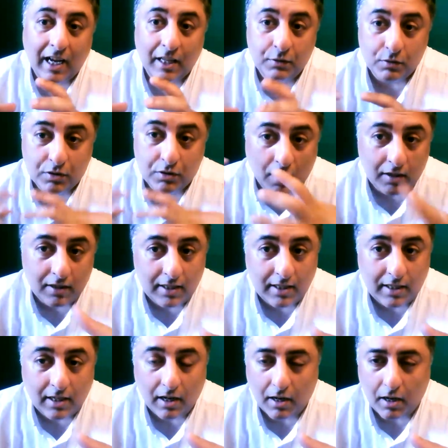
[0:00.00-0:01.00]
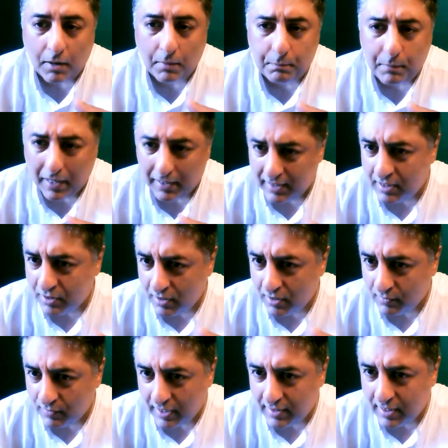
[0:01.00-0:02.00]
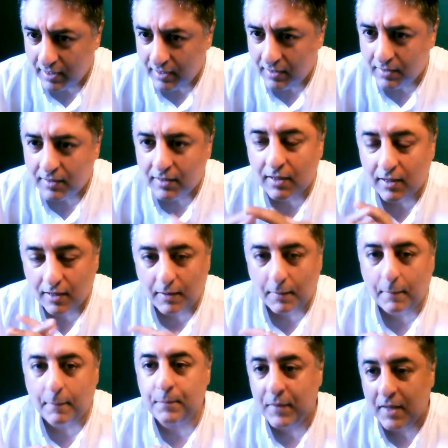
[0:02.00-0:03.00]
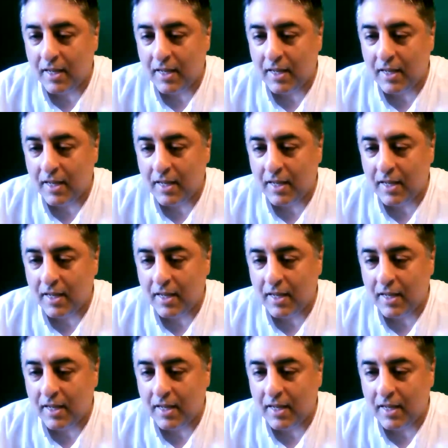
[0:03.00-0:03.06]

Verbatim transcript: and you study uh, Parkinson right now. Yeah. Um,